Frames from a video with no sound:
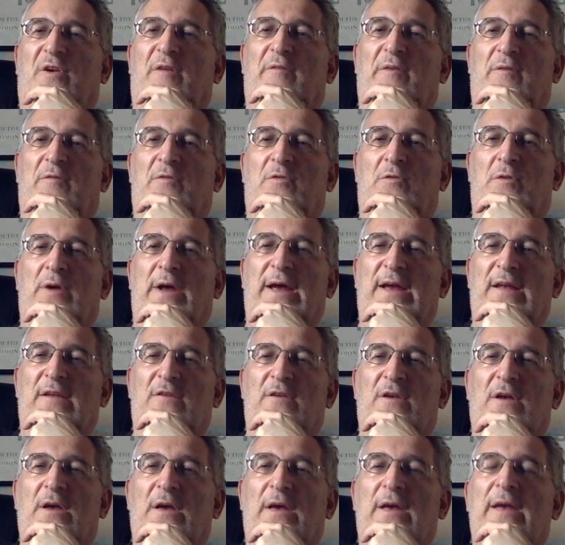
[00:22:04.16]
I've ever read.
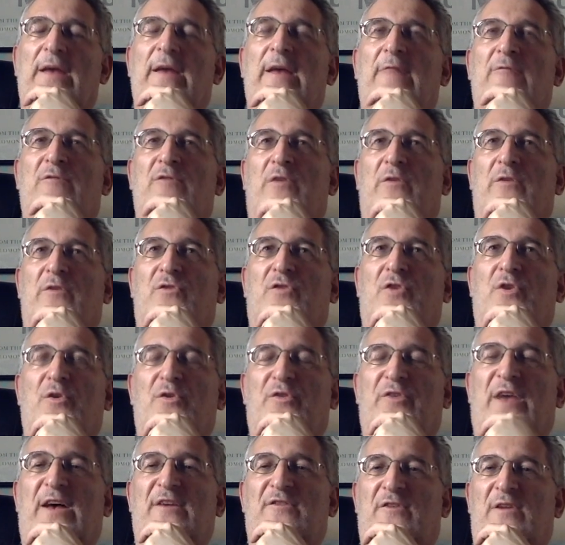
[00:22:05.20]
It was on the
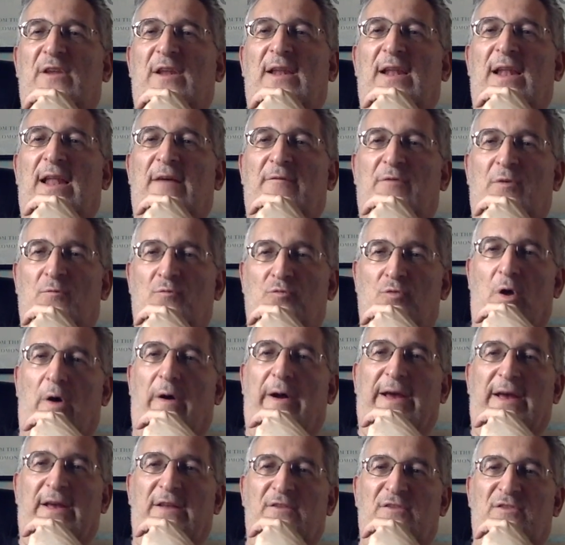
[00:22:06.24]
2011
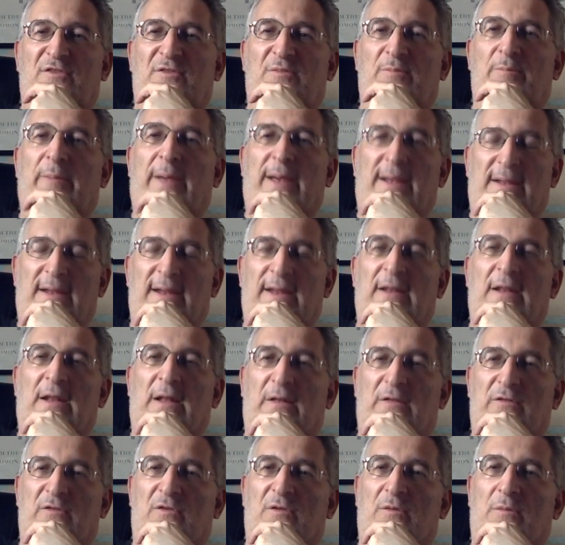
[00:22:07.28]
riots, mainly in
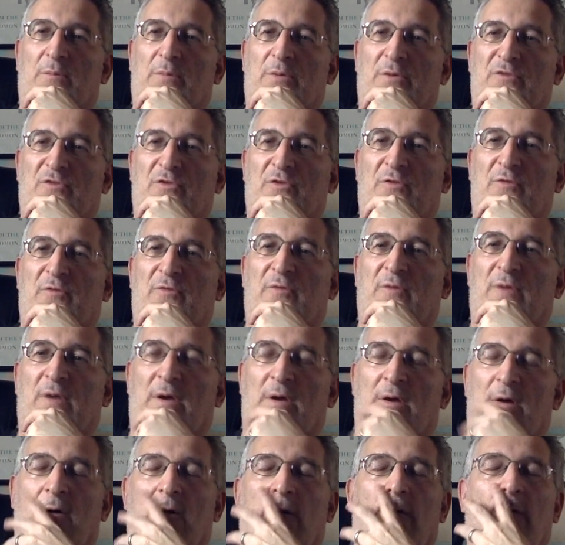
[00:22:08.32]
London, but sort of
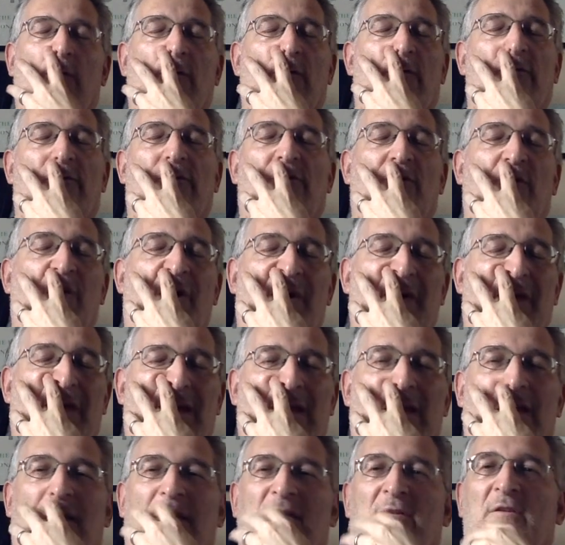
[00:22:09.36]
uh, throughout
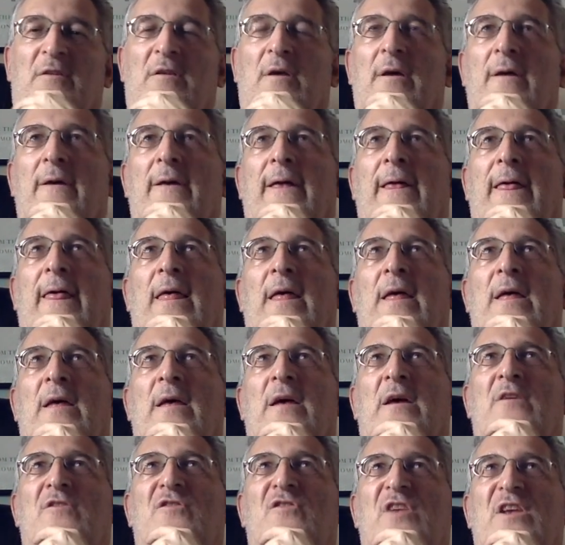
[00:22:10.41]
England.
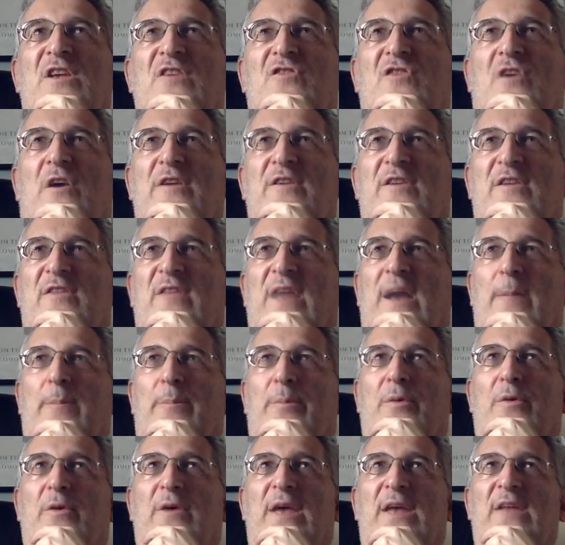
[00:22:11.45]
And she cited that
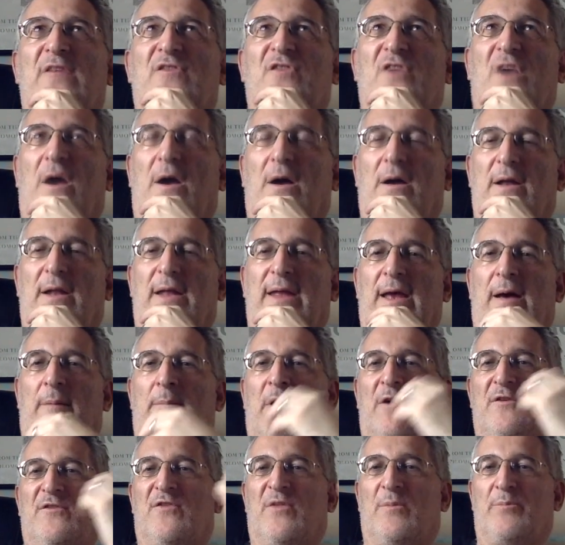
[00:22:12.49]
book entirely
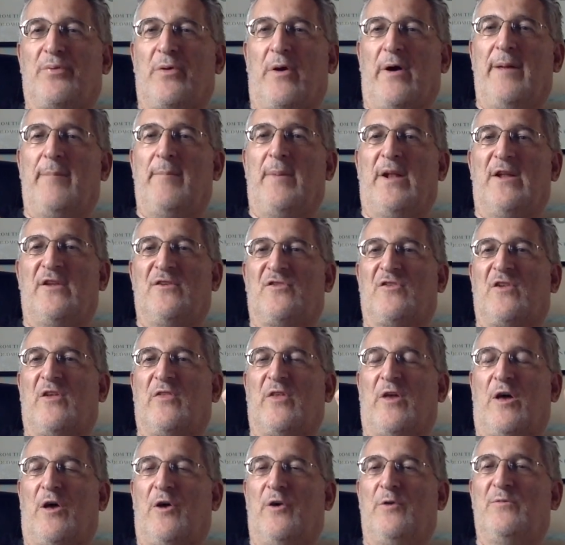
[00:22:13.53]
amongst the Prime Minister,
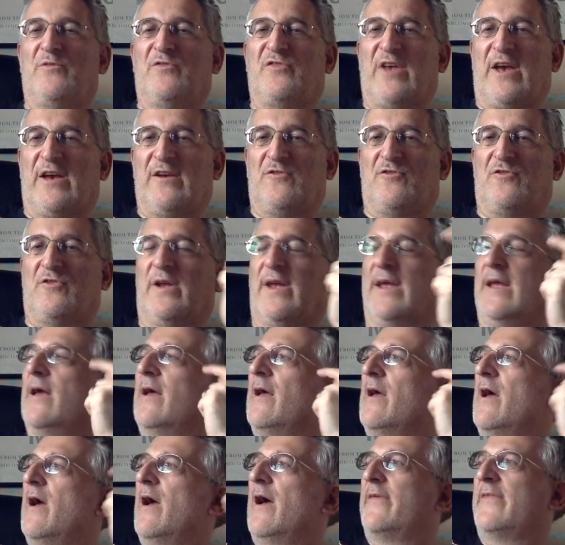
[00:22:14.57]
the Home Secretary,
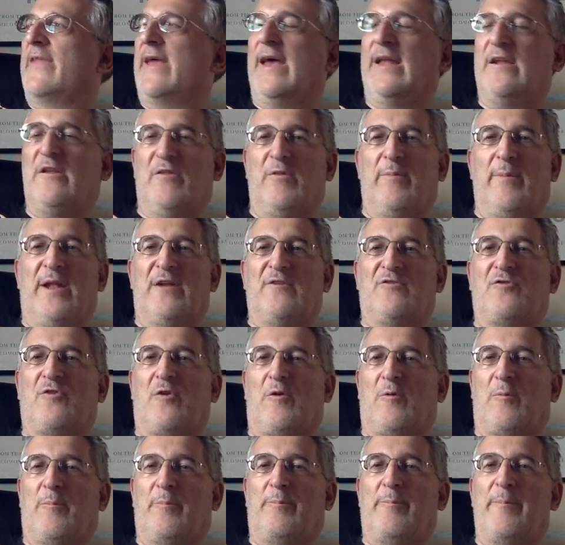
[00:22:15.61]
and the head of the
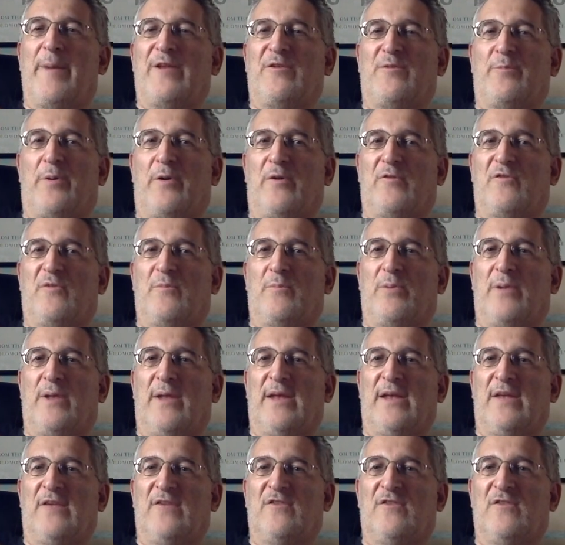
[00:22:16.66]
Metro Metropolitan
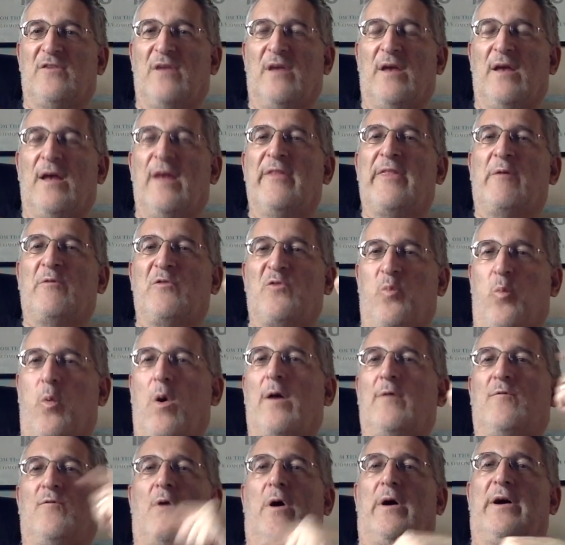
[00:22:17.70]
Police. There was
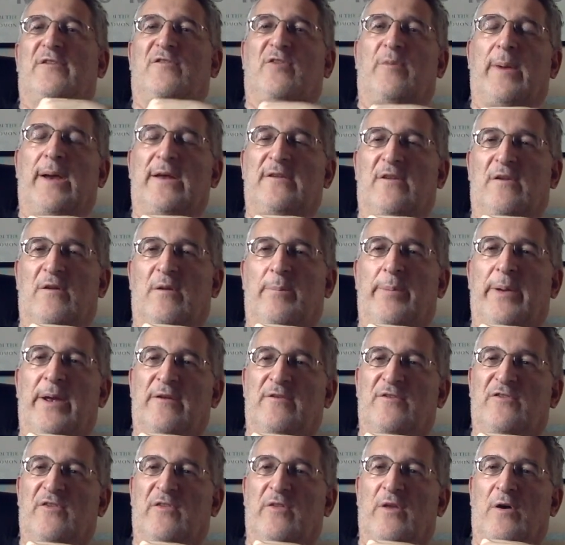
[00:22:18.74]
one rioter made an
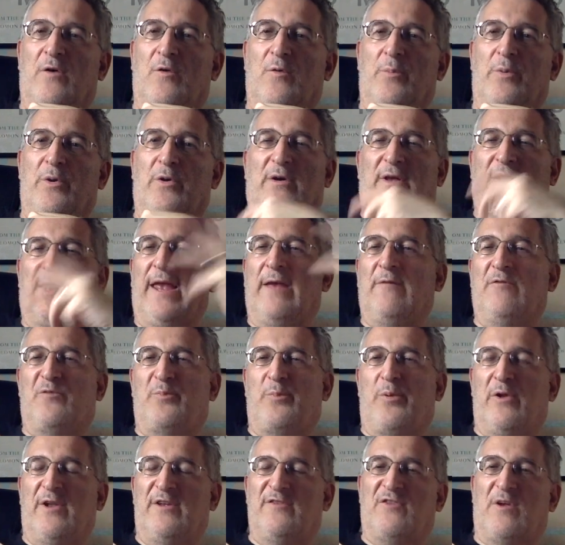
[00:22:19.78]
appearance in the whole book, and he was
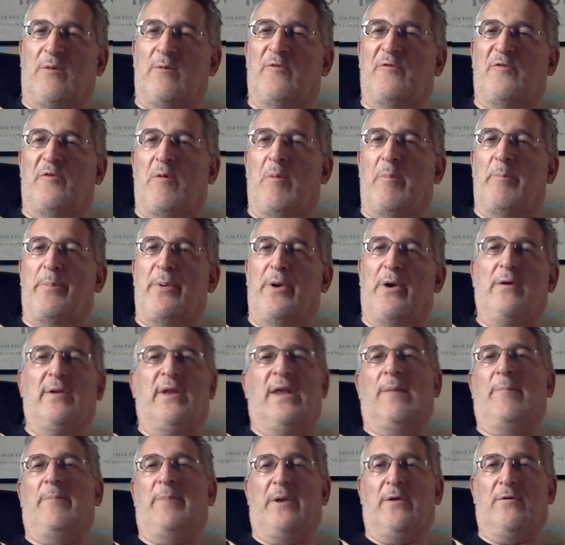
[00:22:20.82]
pulling someone from a
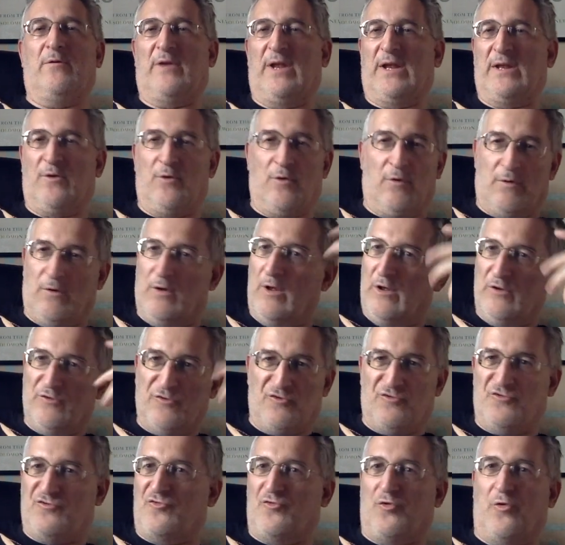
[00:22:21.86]
burning building, not
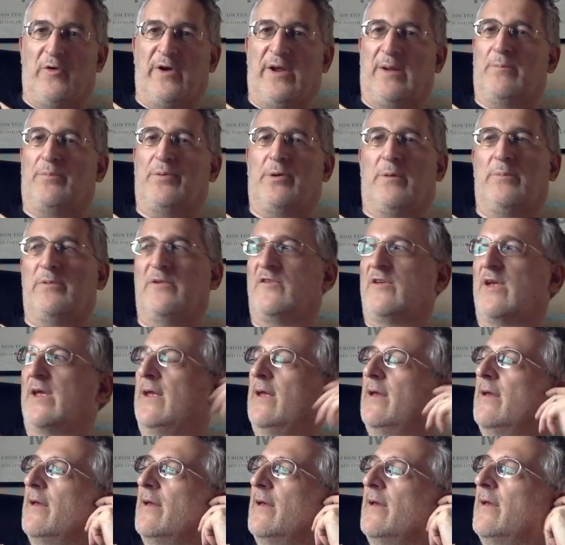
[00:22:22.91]
destroying property
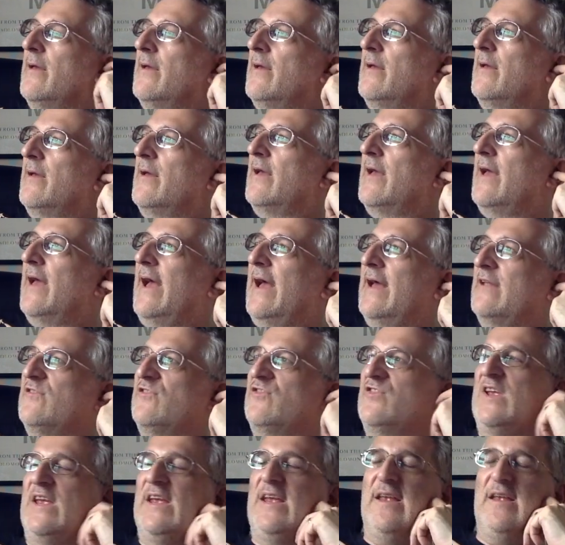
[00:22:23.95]

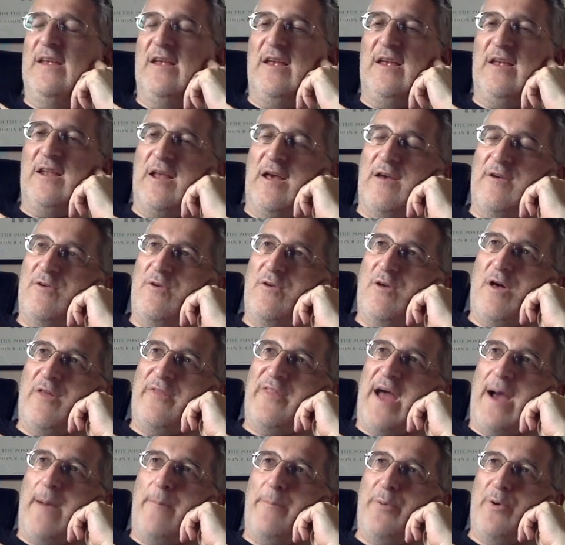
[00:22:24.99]
and she, you know,
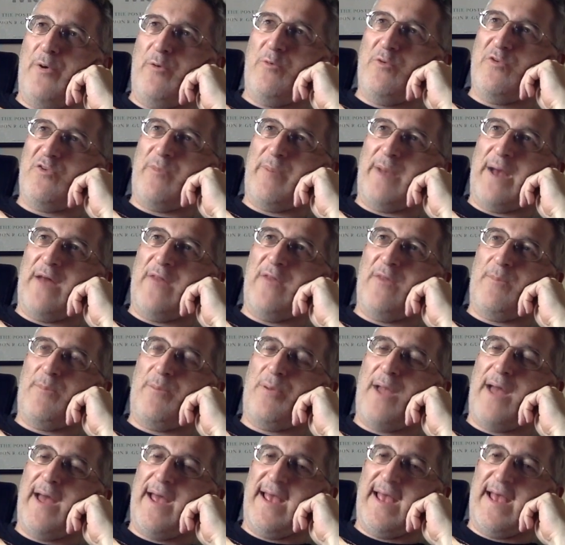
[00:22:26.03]
that book was about the
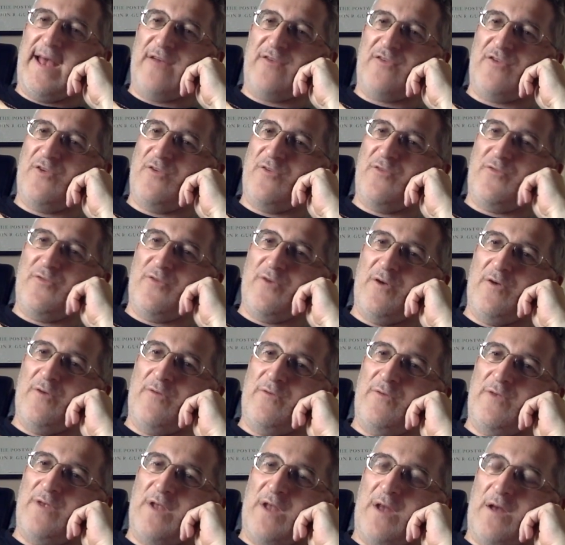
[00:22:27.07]
playing out of,
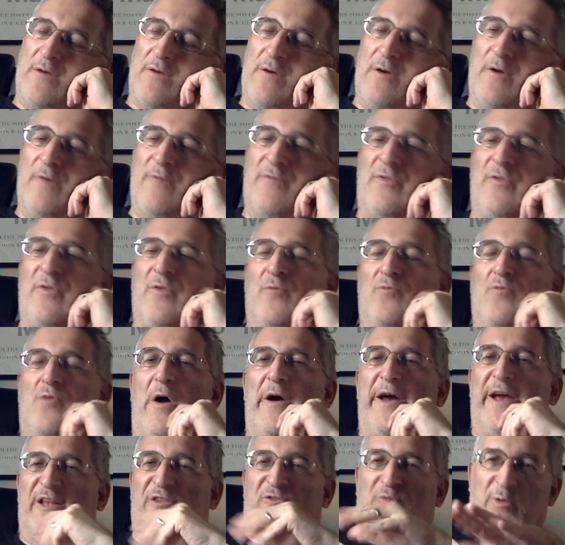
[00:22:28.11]
of, you know, of the
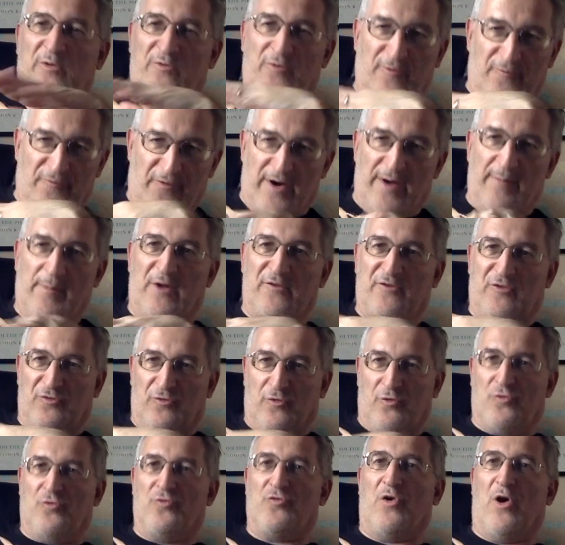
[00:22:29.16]
riots, which were very much
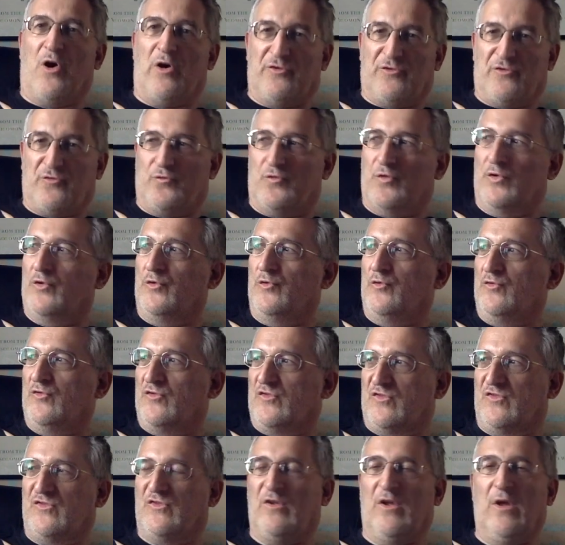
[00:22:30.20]
sort of
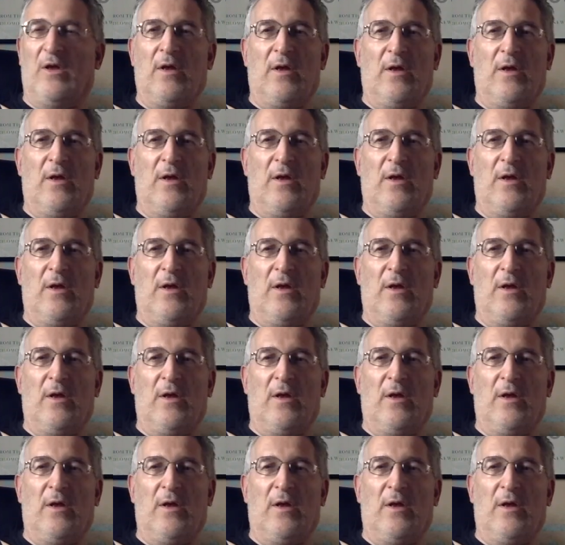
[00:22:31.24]
grassroots,